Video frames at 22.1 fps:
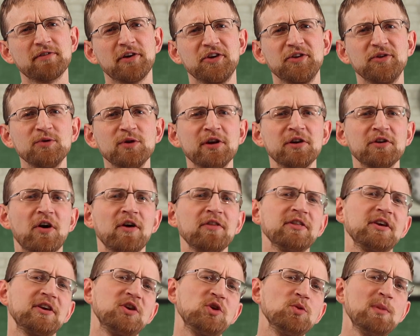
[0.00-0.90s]
our unit on
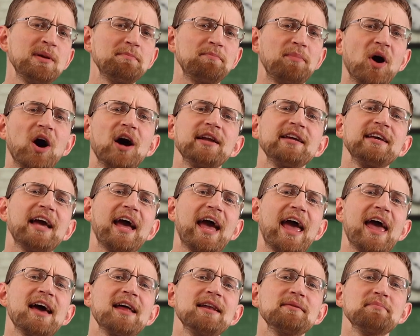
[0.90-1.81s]
the human body
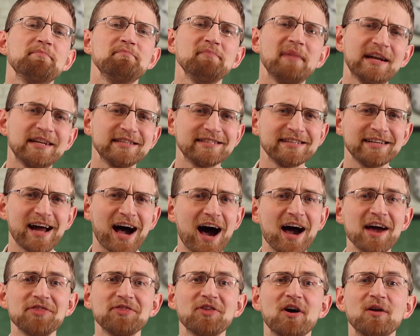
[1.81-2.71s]
and medicine,
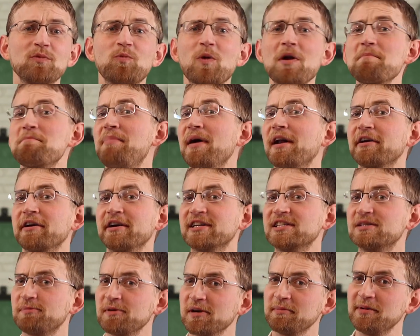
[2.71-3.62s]
I thought what better
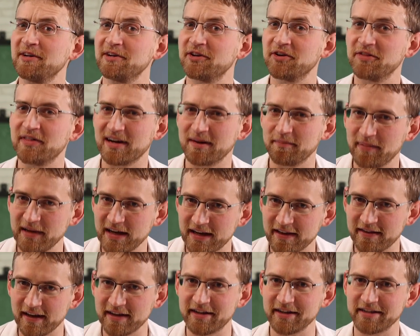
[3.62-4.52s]
experiment could there be
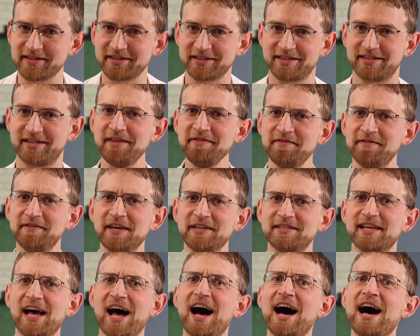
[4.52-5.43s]
than to
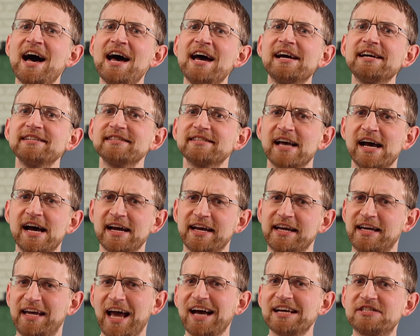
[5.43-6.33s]
synthesize
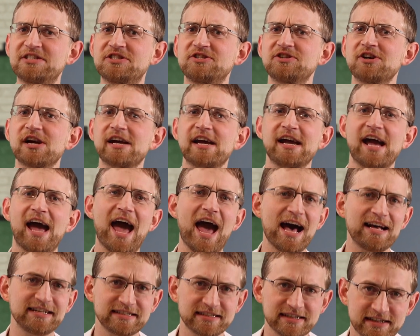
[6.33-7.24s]
gastric
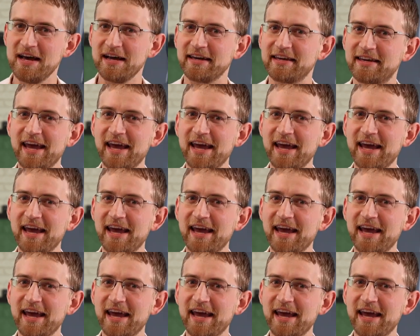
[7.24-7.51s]
acid.